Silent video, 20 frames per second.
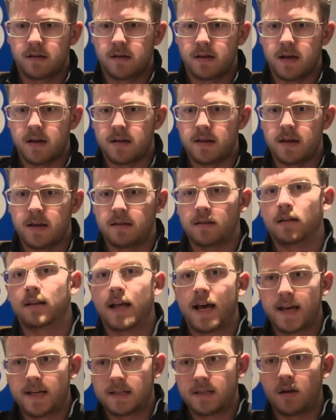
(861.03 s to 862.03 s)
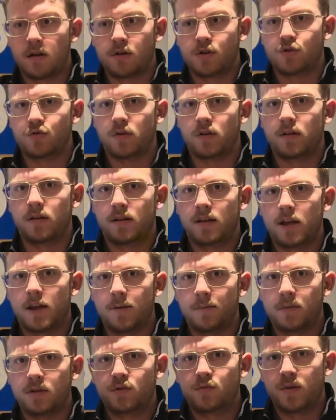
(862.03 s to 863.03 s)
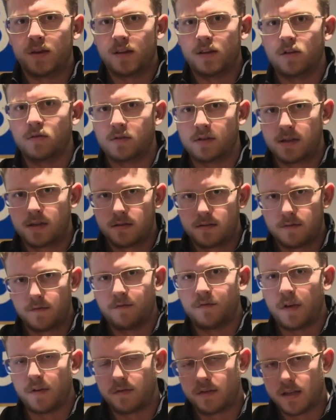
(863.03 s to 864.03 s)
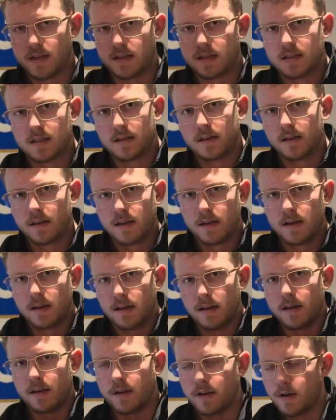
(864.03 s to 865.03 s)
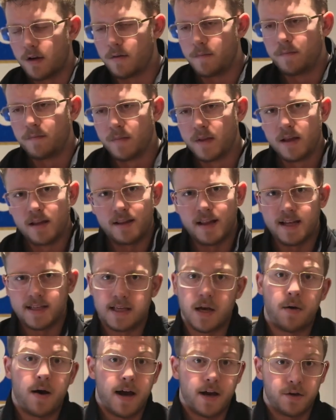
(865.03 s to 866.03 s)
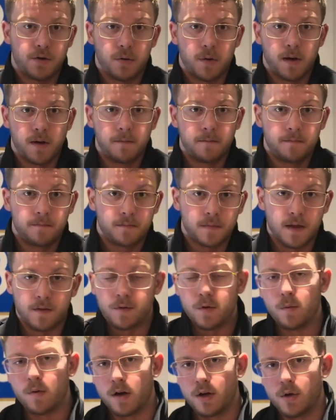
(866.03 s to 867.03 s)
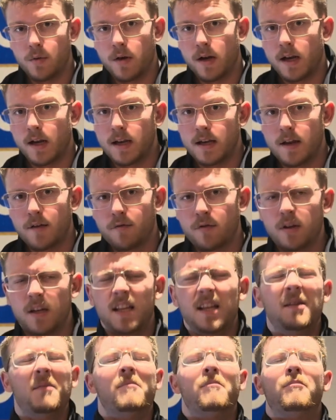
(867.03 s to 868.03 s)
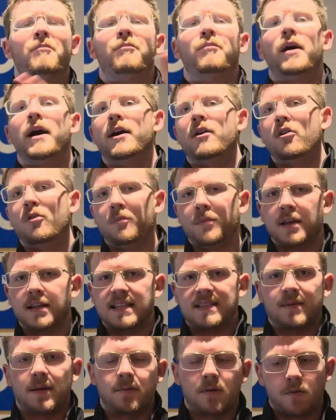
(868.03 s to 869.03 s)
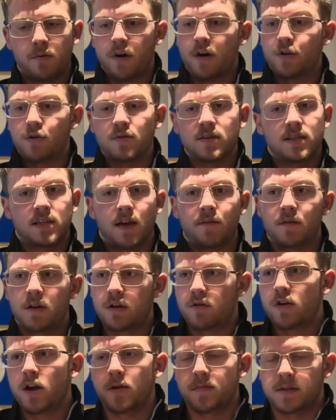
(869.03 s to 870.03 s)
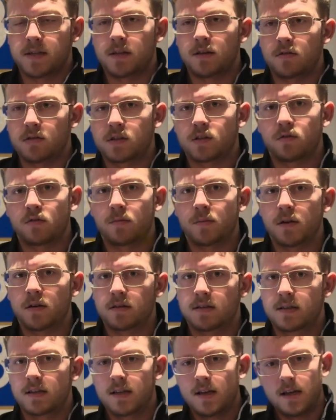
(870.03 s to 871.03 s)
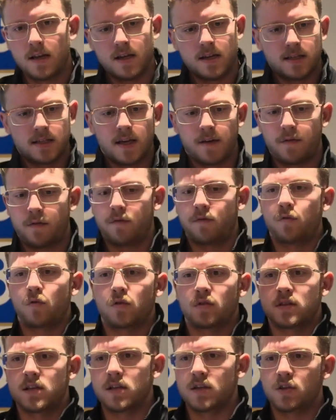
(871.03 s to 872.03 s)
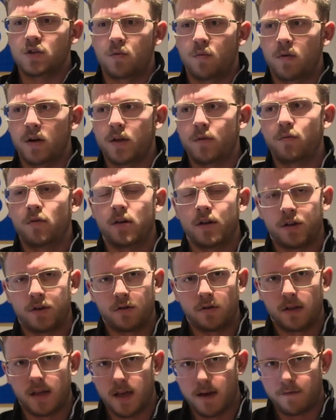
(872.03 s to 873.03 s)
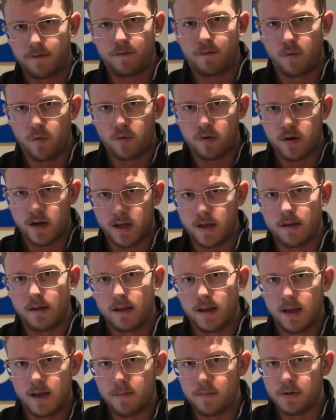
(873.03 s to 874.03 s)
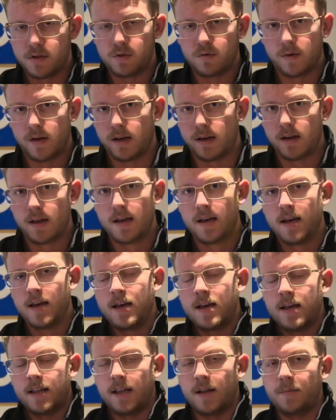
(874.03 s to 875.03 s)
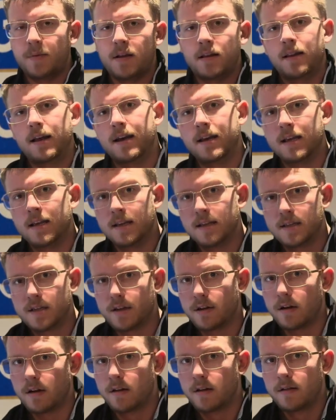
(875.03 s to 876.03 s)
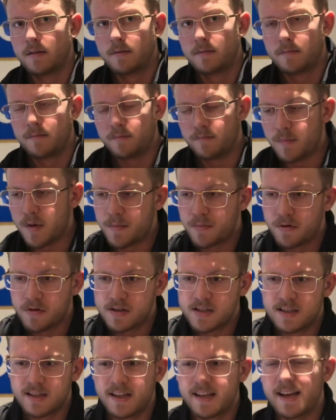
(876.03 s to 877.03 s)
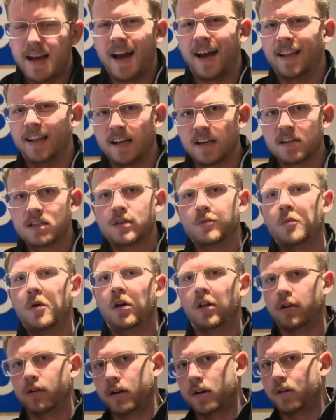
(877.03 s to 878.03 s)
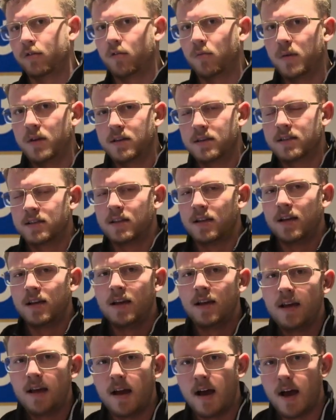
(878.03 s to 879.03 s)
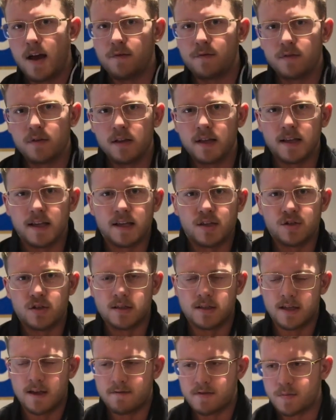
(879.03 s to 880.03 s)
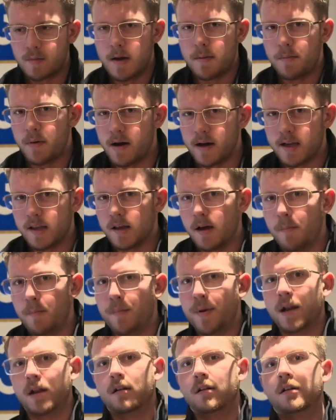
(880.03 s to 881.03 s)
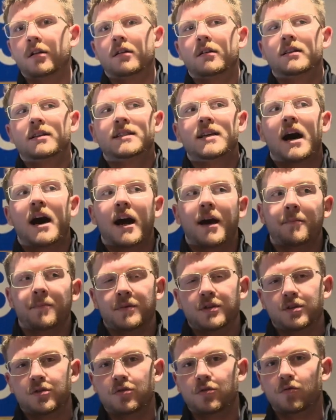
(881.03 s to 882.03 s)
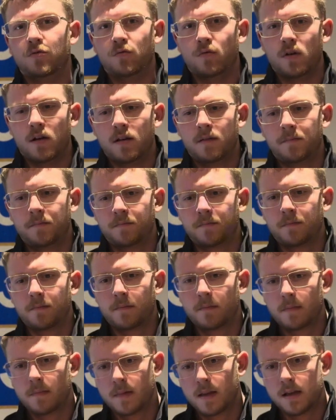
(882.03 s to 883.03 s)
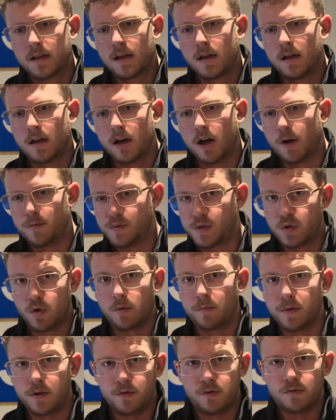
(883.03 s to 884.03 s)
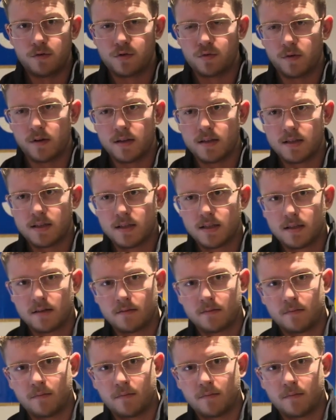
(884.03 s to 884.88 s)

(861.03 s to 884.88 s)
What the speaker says: and then the last 100 in between those 50s. You know, that's how I do it. If you want to do it any differently, by all means. Maybe you want to do 70 grams in those 3 meals. 7, 14, 21. You only have 40 in between. That'd be a lot easier. Me personally, I like smaller increments. I feel like it just gives my body a better time to absorb the nutrients